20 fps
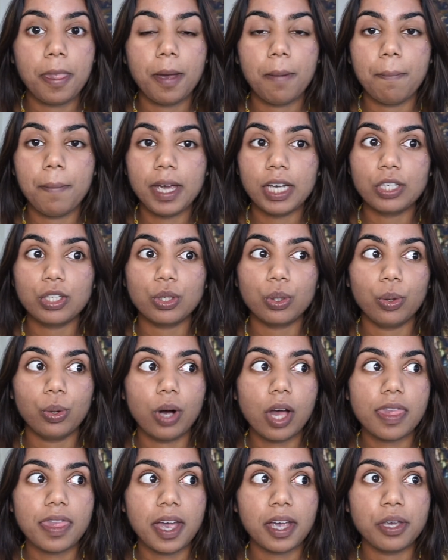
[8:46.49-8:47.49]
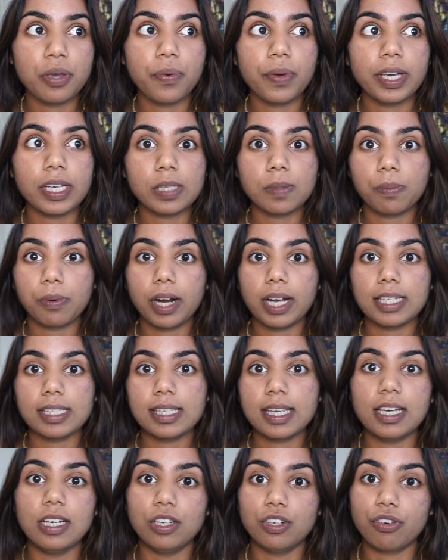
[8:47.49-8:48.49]
make sure that you express
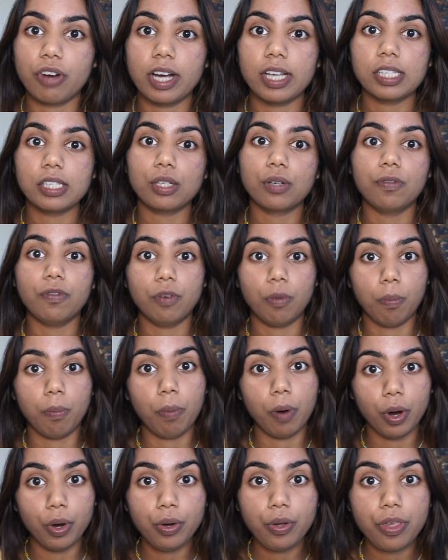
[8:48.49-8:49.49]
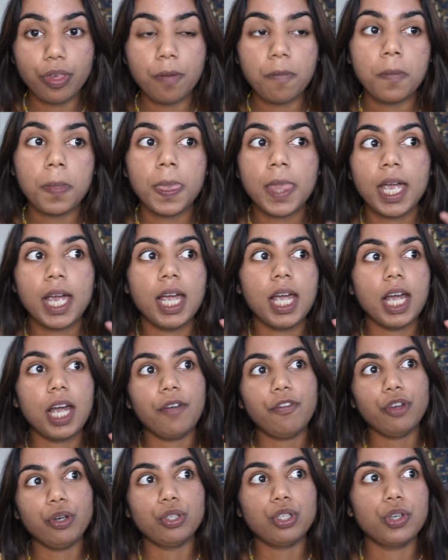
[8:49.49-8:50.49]
interest for both.
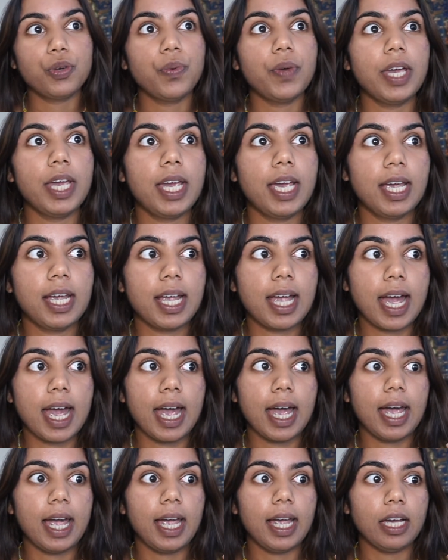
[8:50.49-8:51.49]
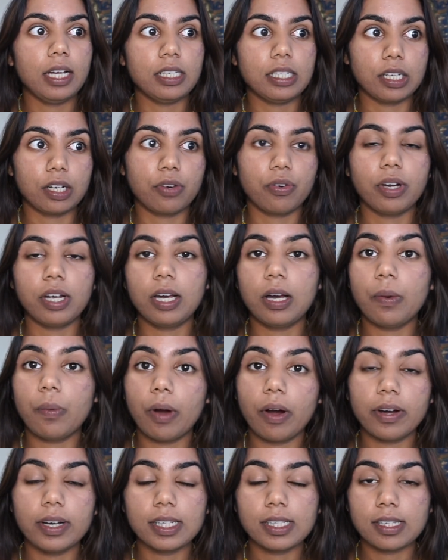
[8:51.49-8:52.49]
If you're doing a degree
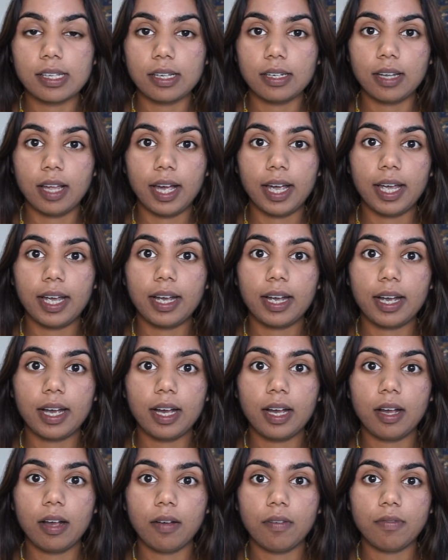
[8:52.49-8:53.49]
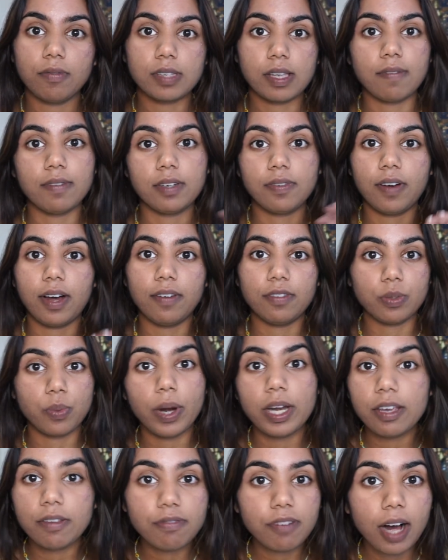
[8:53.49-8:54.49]
where it's like
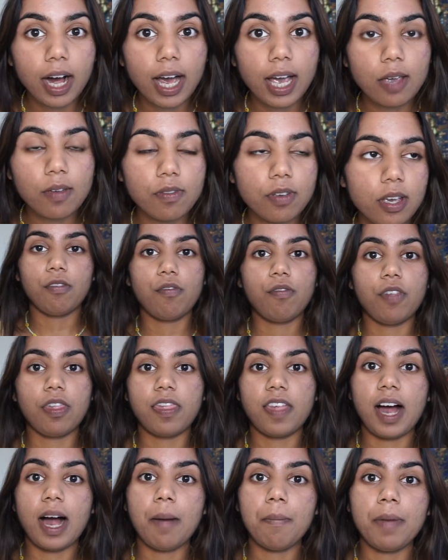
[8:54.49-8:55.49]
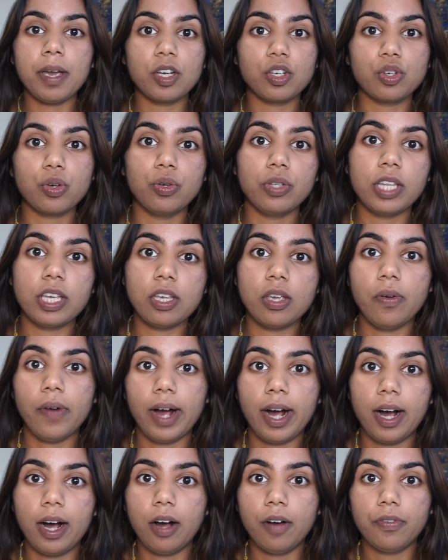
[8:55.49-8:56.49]
75-25, for that make sure that you
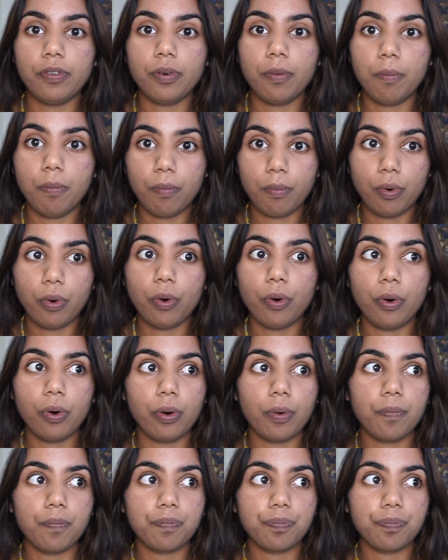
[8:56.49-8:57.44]
have more